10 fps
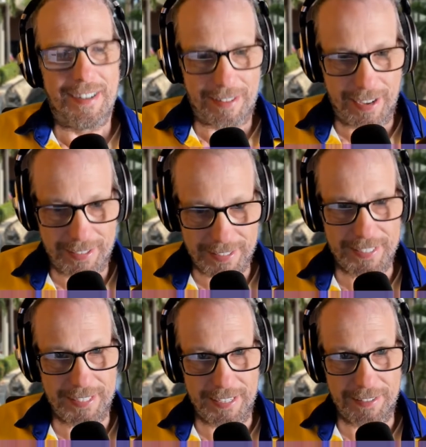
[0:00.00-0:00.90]
Like to
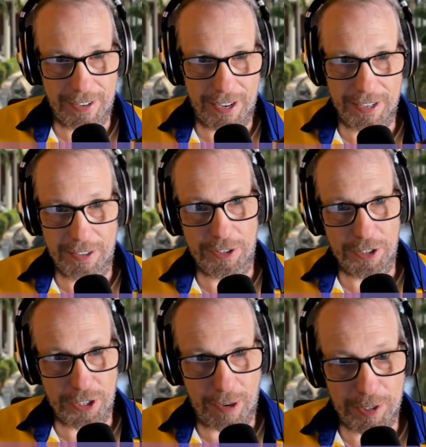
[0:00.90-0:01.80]
see of audio. Good
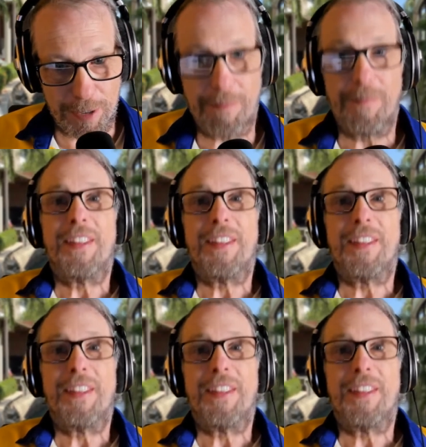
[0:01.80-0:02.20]
job, Jim.